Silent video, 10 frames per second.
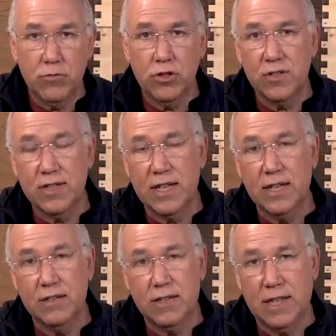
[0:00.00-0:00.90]
should
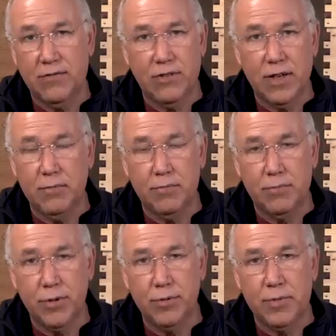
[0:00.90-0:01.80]
stay a 10 frame
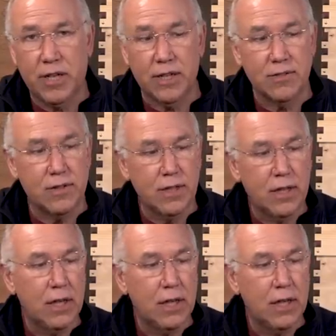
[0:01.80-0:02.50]
brood box.